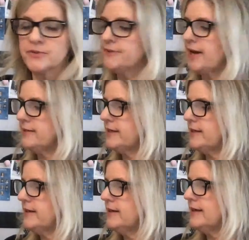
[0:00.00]

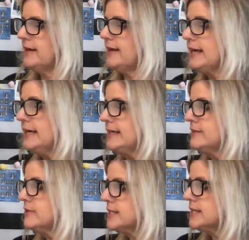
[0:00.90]
Valley. Annie,
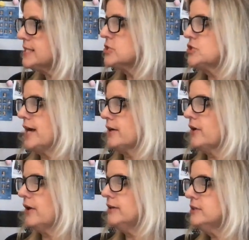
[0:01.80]
look at this, Jack
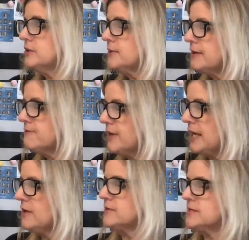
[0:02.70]
called. Look what I
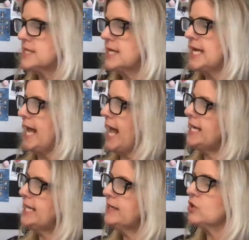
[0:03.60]
found.
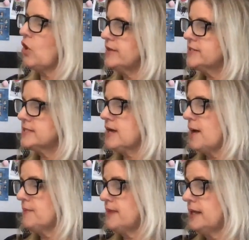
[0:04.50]
Annie had gone to the
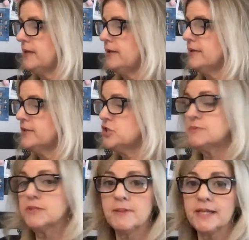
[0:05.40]
top of the hill, and she
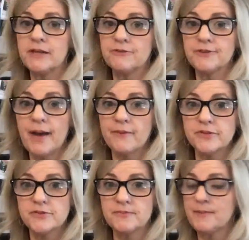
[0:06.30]
was picking
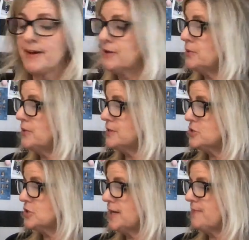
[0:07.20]
flowers from the magnolia
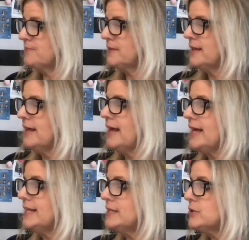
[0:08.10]
tree.
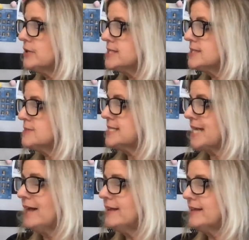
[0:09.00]
Annie, look, it's a
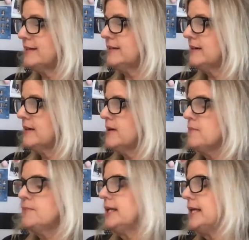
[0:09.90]
medallion.
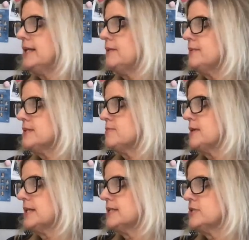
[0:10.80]
But Annie wasn't
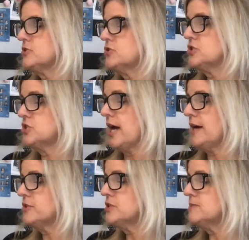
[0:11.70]
paying attention to
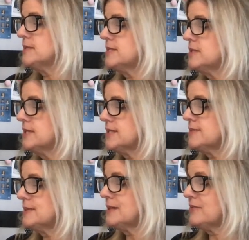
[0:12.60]
Jack. She was staring at
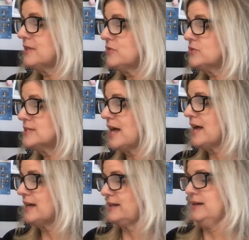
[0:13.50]
something on the other
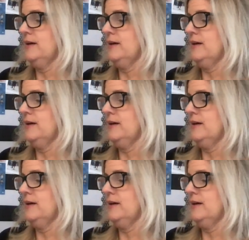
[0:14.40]
side.